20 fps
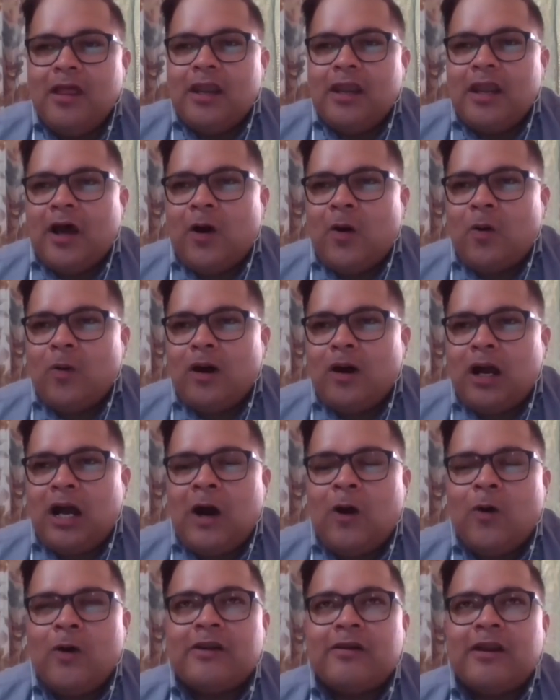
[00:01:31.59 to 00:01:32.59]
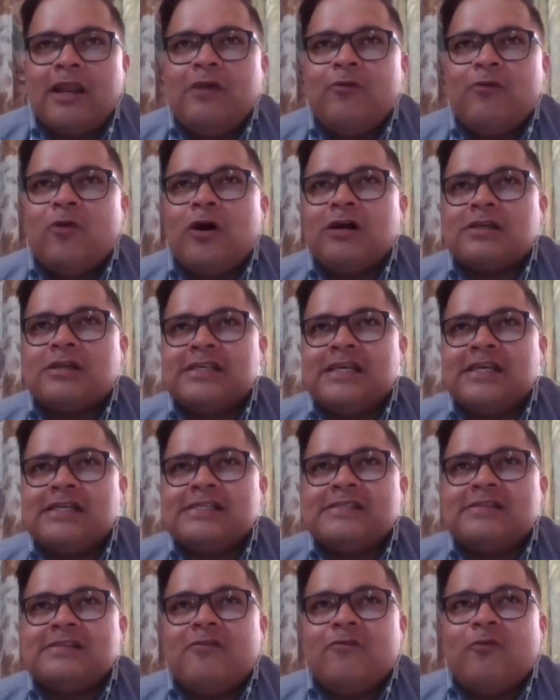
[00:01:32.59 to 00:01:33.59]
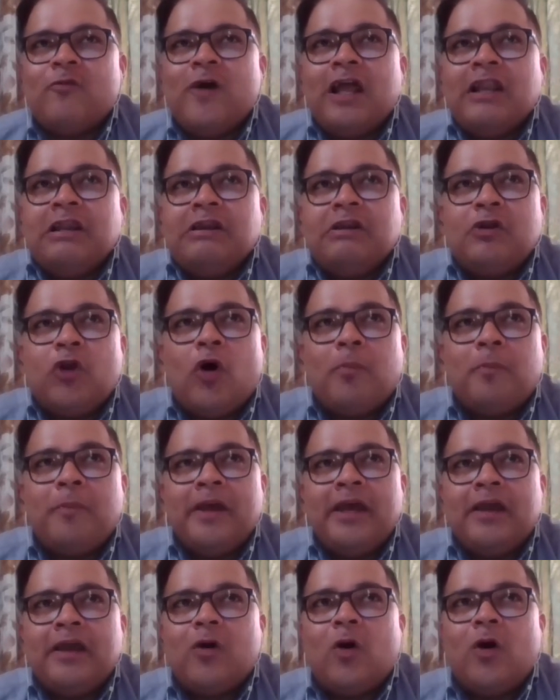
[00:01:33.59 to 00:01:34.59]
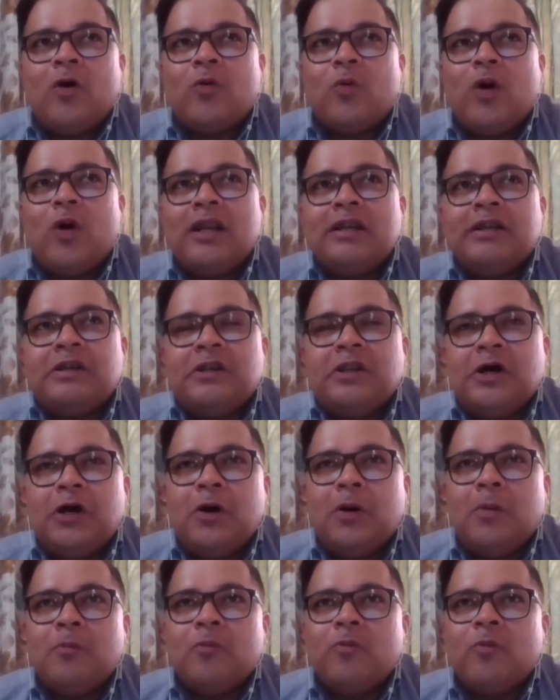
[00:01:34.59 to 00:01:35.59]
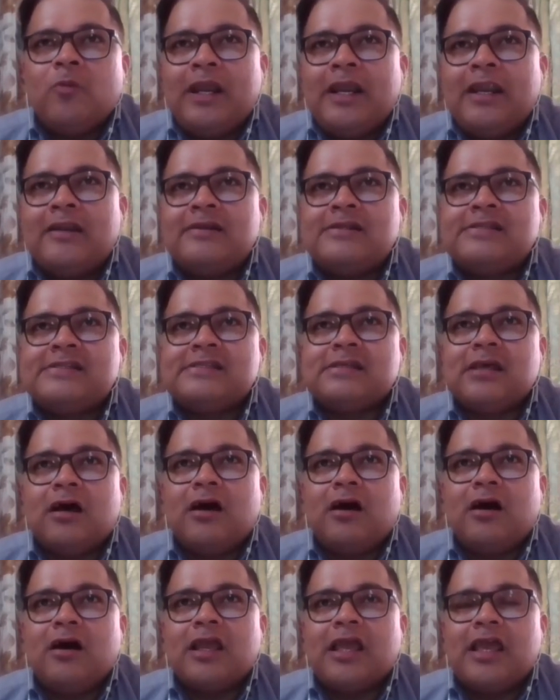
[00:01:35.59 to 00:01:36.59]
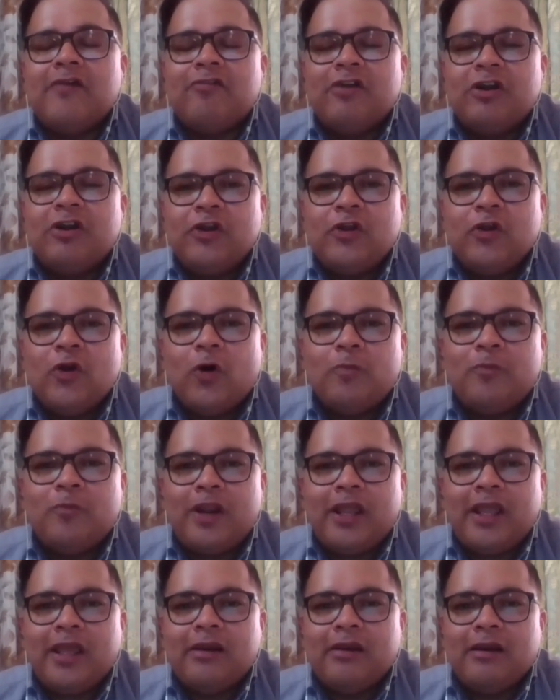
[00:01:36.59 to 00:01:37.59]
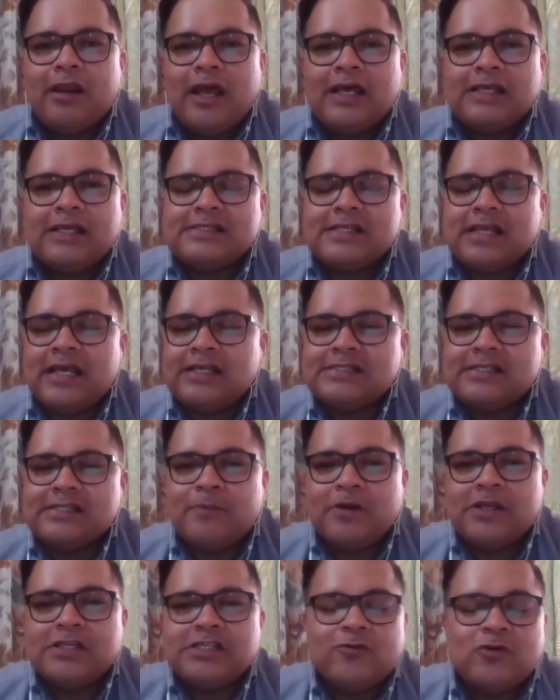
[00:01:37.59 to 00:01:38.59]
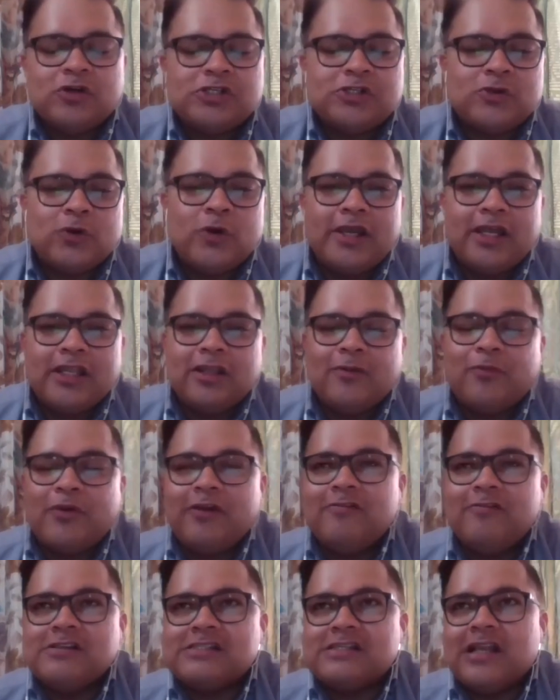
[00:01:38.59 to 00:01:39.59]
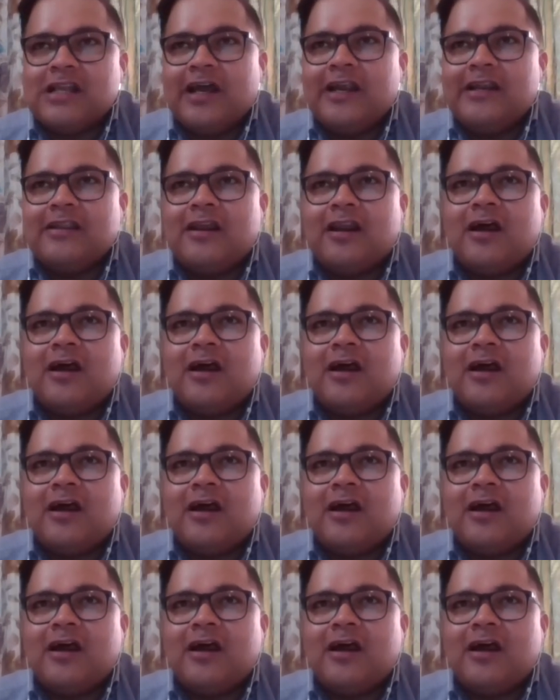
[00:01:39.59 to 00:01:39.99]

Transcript: Now, how it really works is one topic or one term when it's given to your brain, as the picture was showing in the previous slide.